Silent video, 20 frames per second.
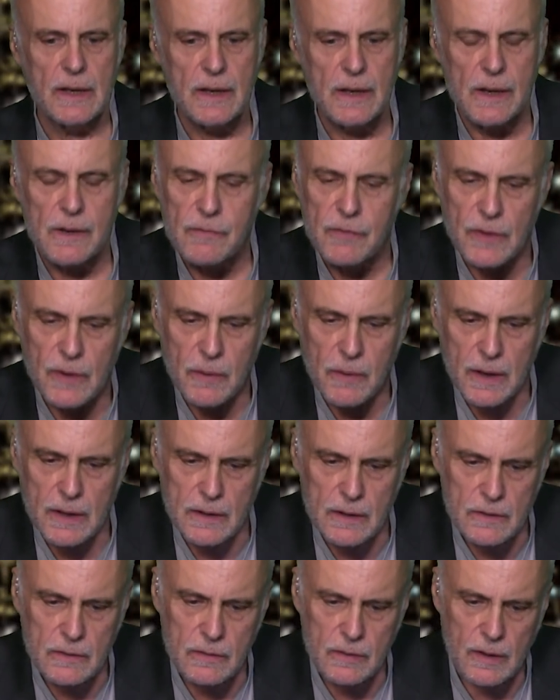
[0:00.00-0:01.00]
And even though I
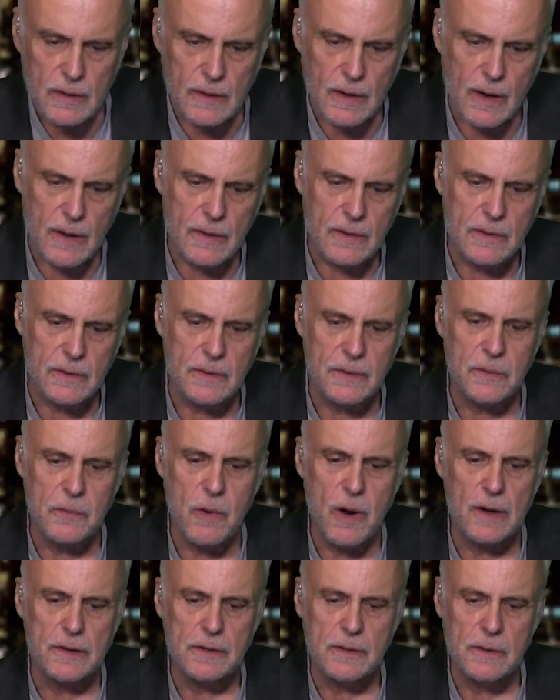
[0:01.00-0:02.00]
did see an article in the
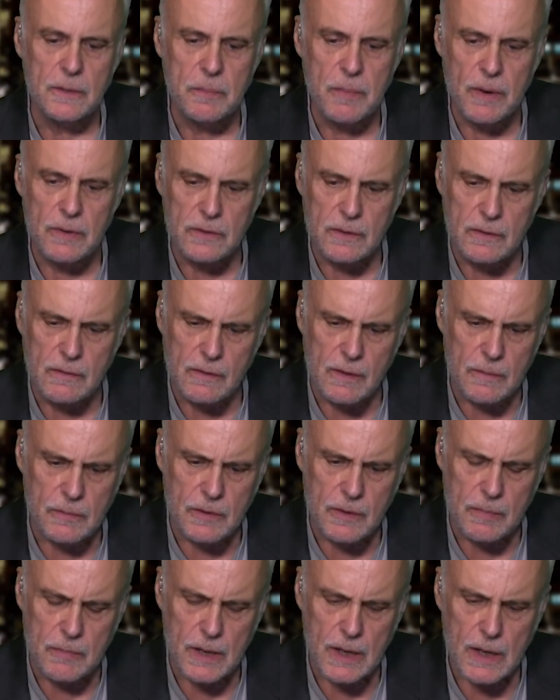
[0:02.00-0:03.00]
Washington Post, it
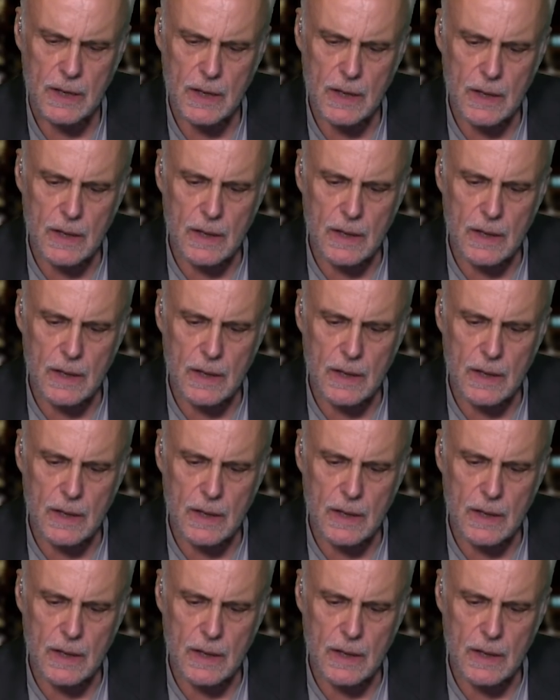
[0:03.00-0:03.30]
seems to me